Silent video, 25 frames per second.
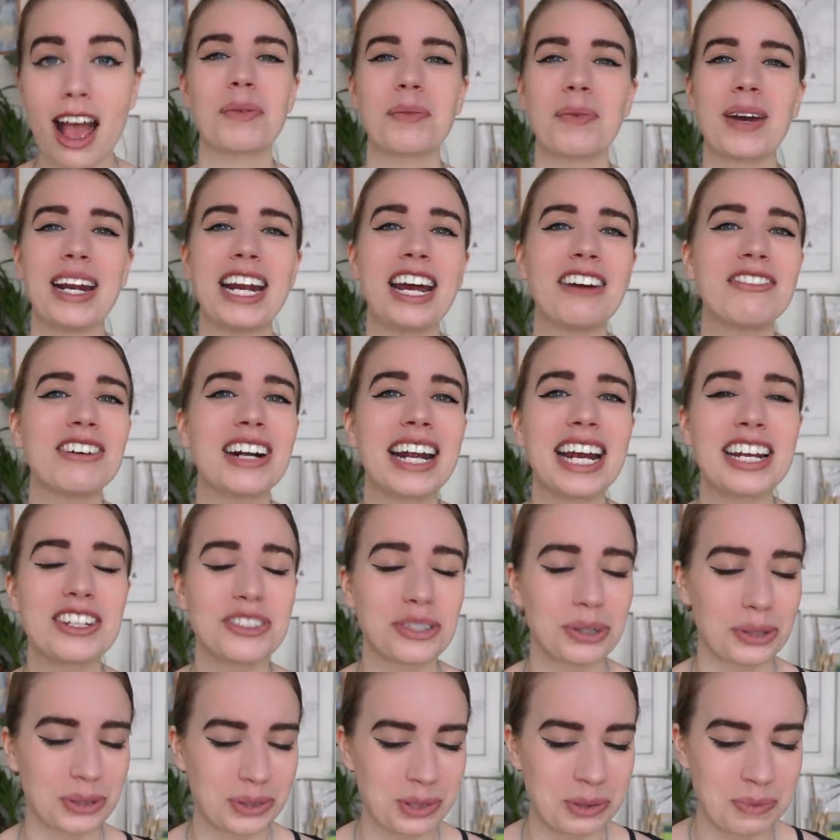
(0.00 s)
Whenever I
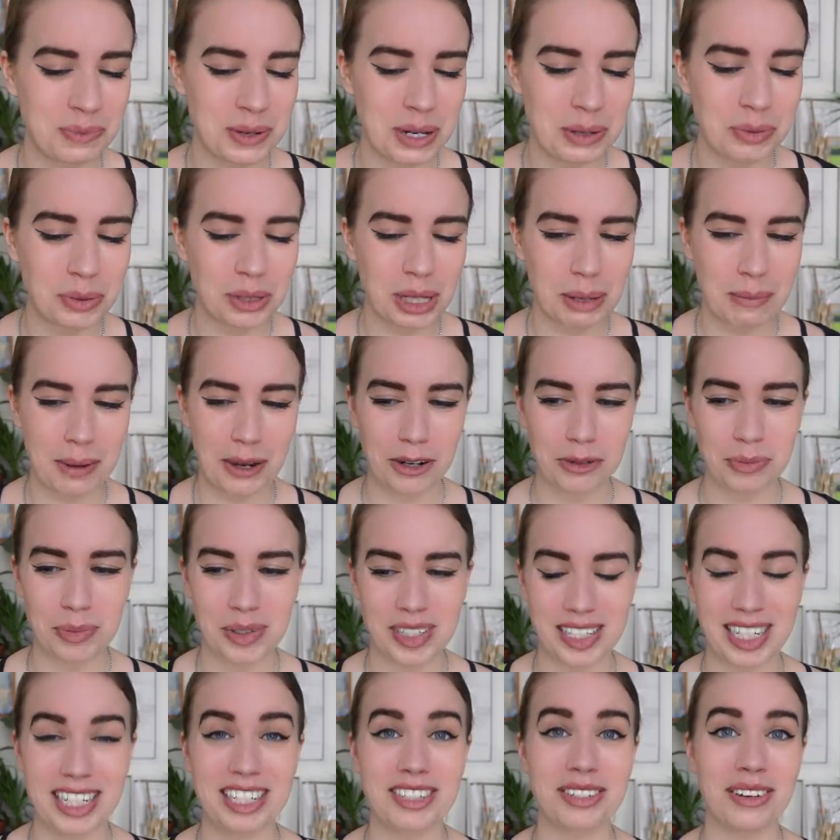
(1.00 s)
talk to people about
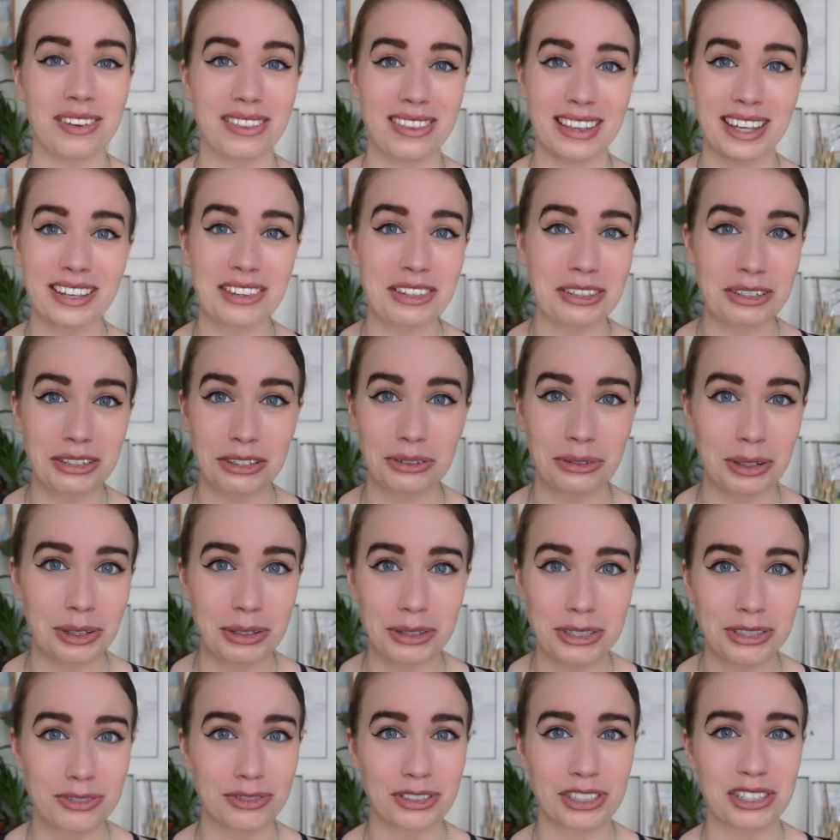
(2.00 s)
bidets who think they're
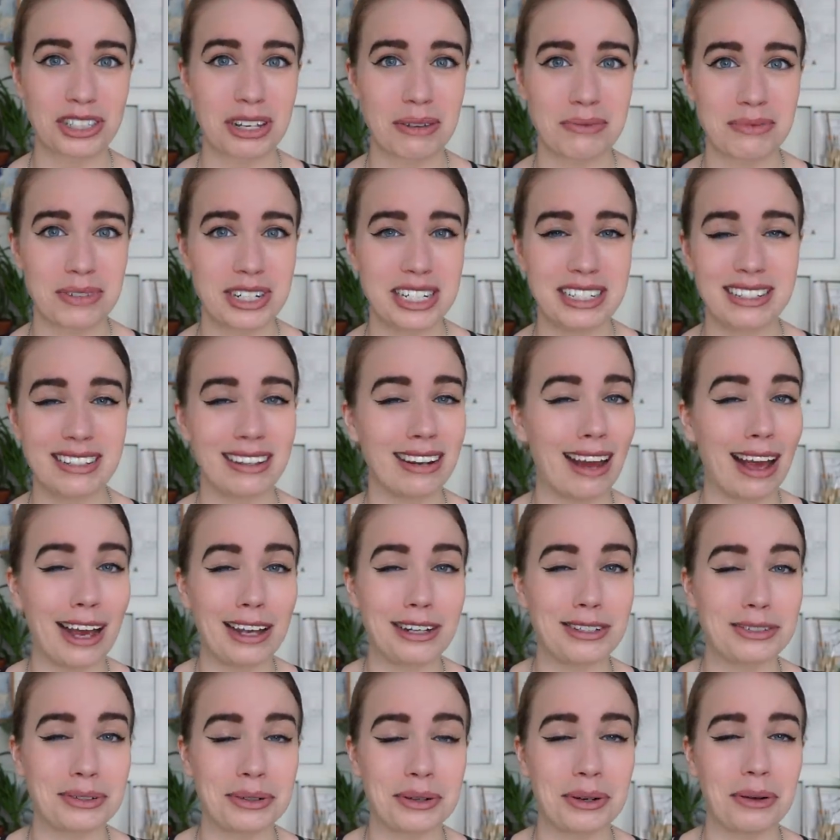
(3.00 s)
gross for some reason,
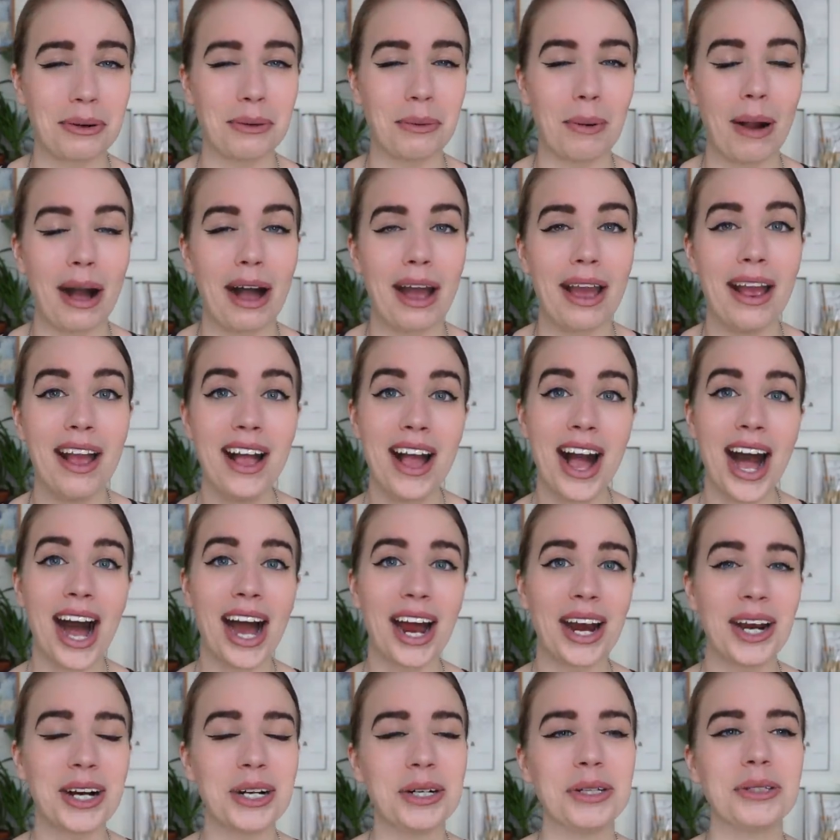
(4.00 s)
I don't know why,
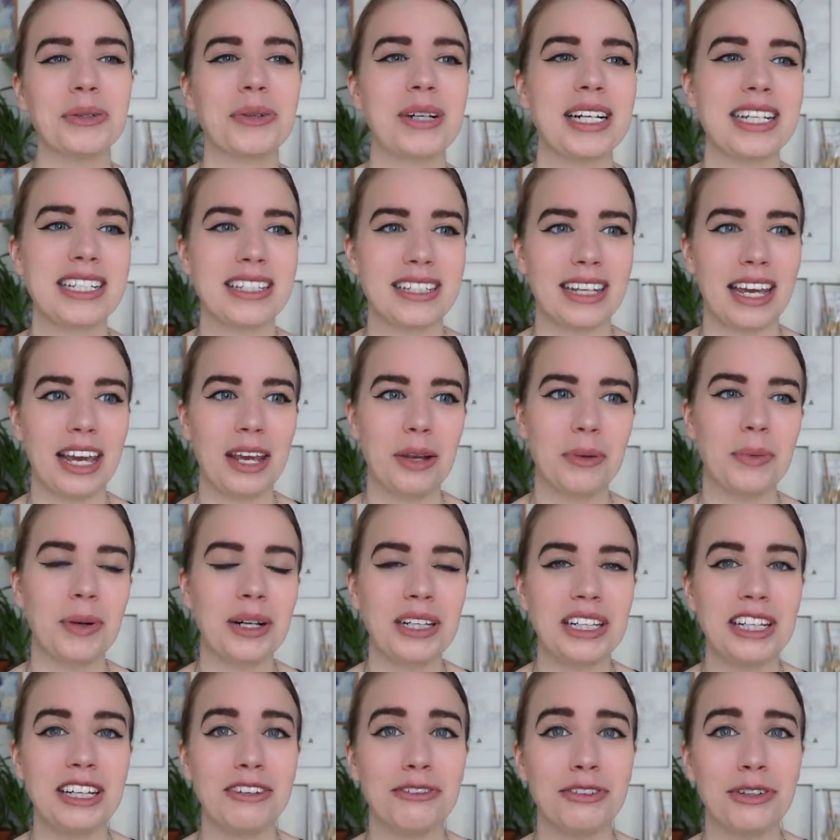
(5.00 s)
I always say,
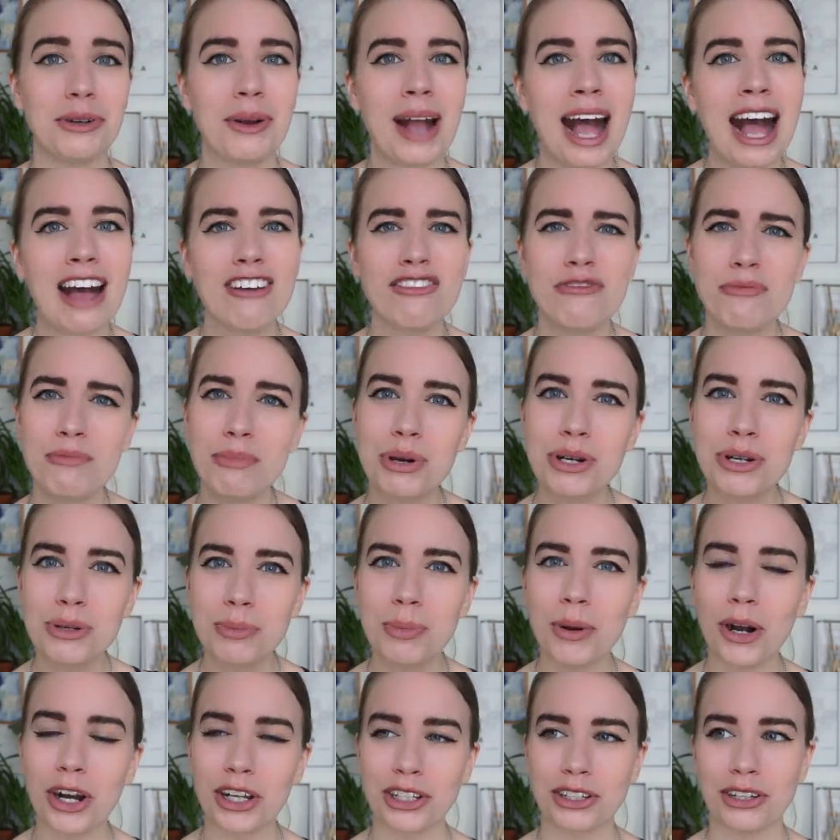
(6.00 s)
well, if you have
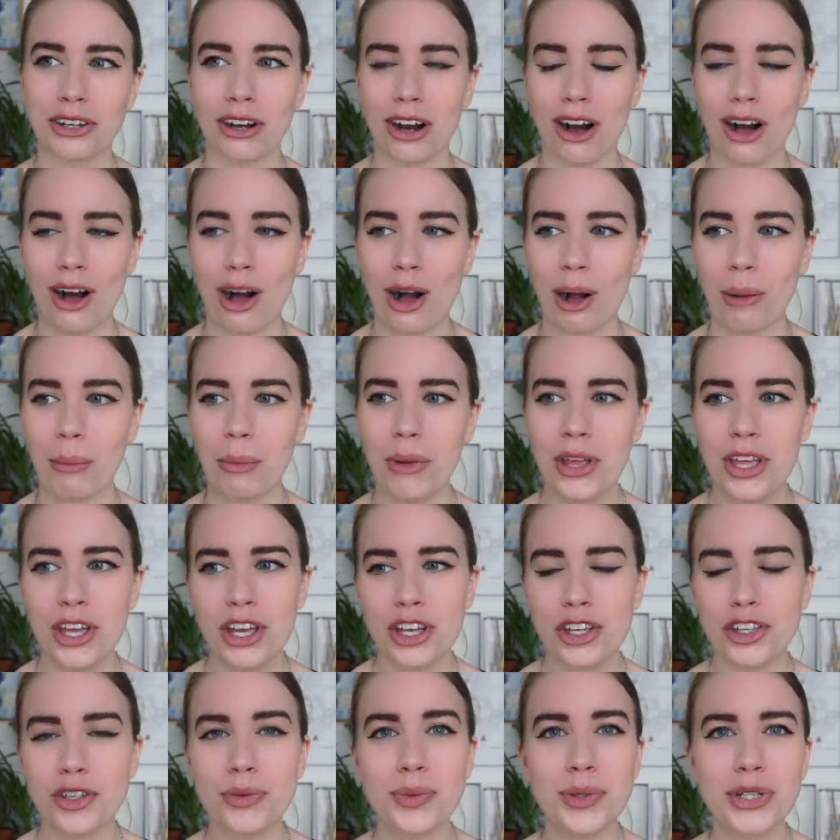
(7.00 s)
poop on your arm,
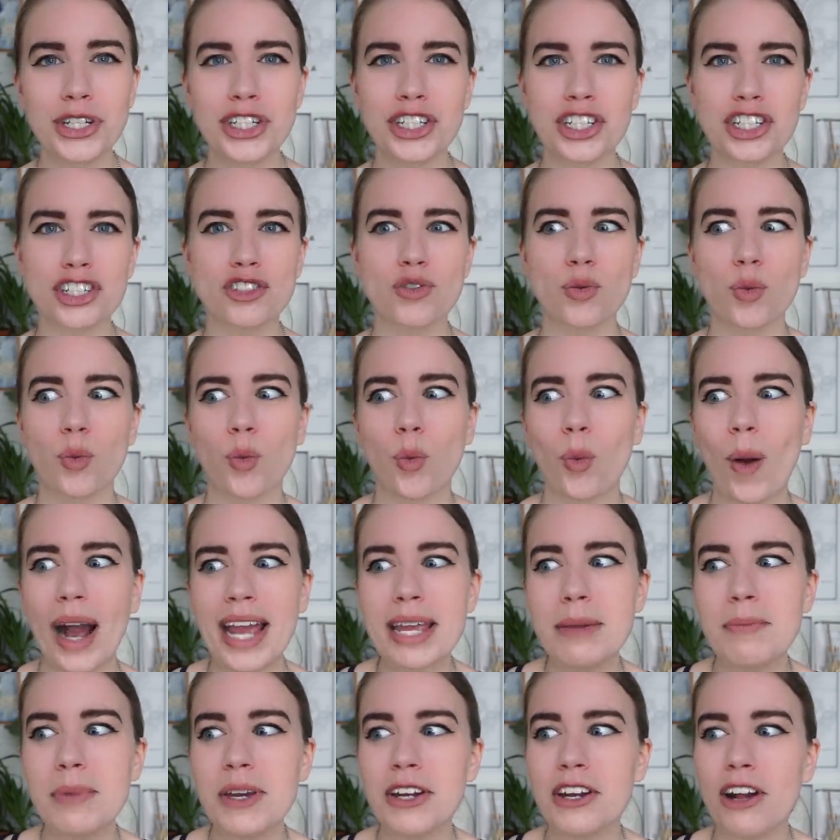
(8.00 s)
you wouldn't just
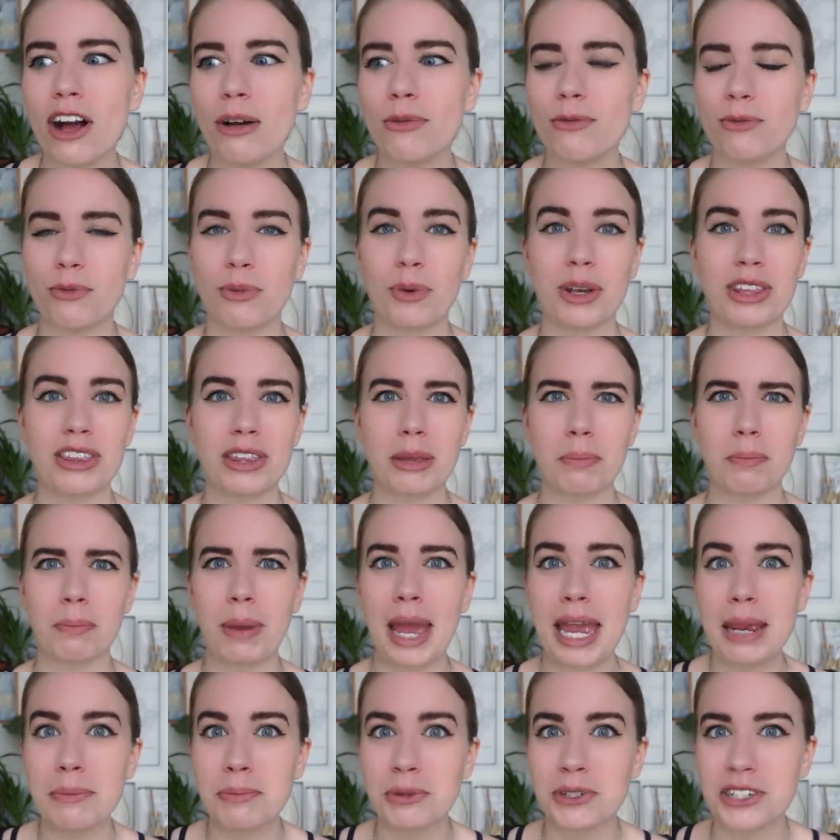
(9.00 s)
wipe it off with a
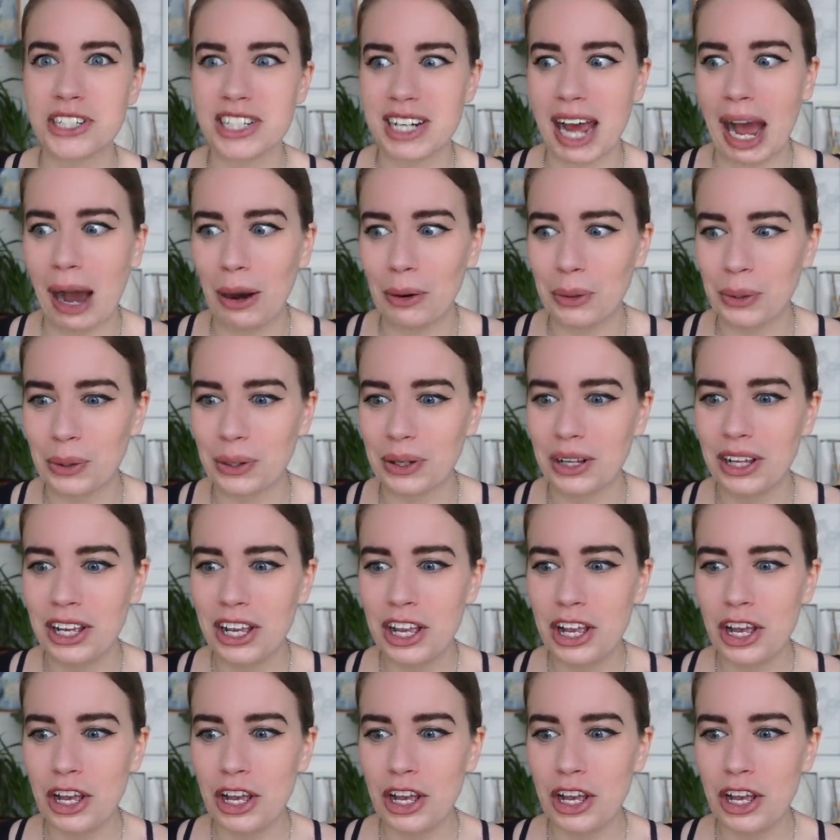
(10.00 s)
paper towel.